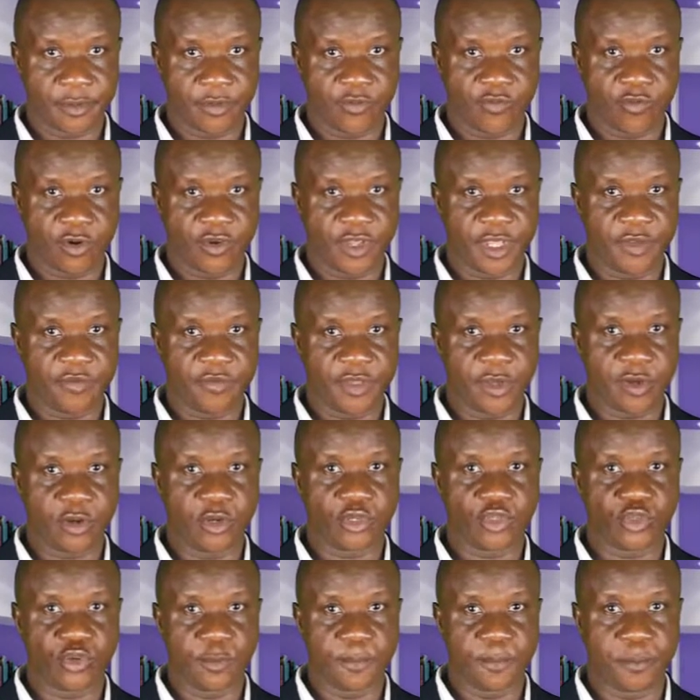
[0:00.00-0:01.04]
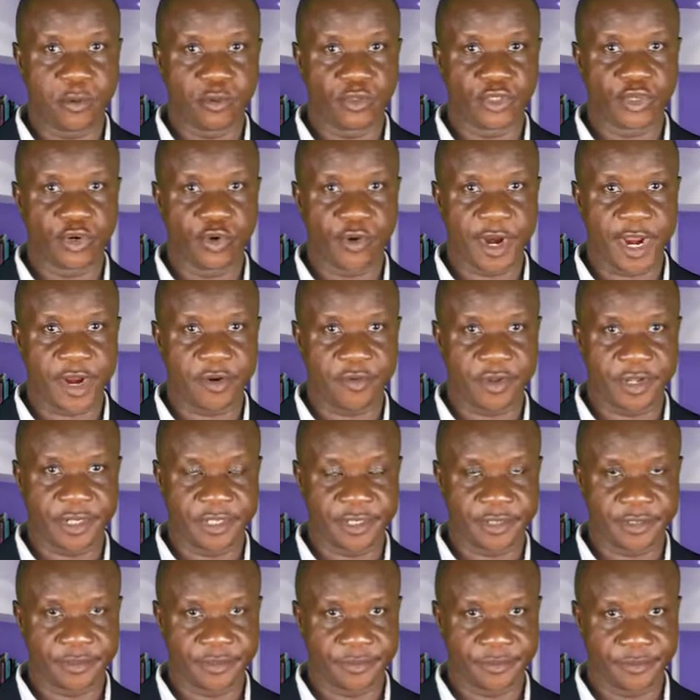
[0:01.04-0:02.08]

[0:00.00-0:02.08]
for even also postgraduates.